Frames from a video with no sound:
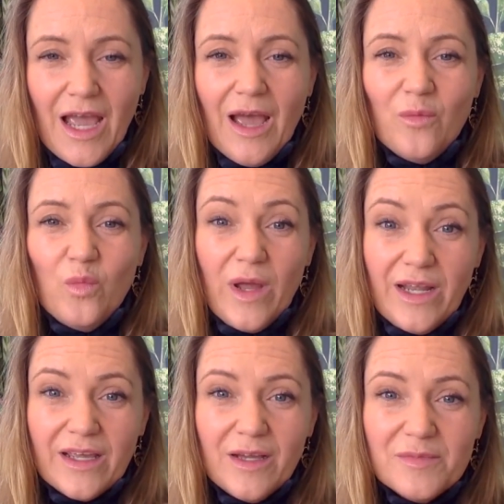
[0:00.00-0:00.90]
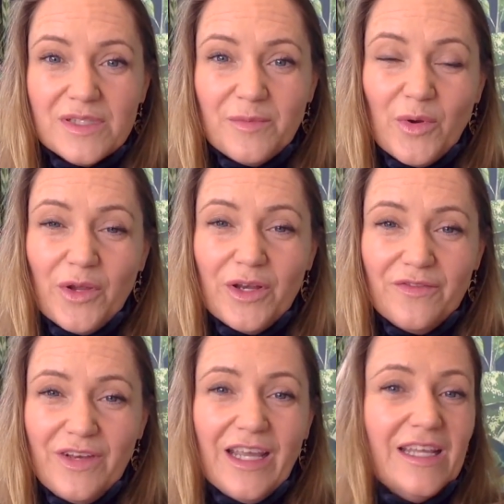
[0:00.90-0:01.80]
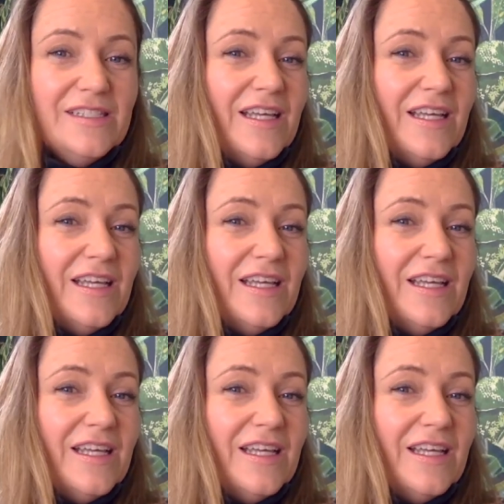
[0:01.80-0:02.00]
And when it comes to the point of need,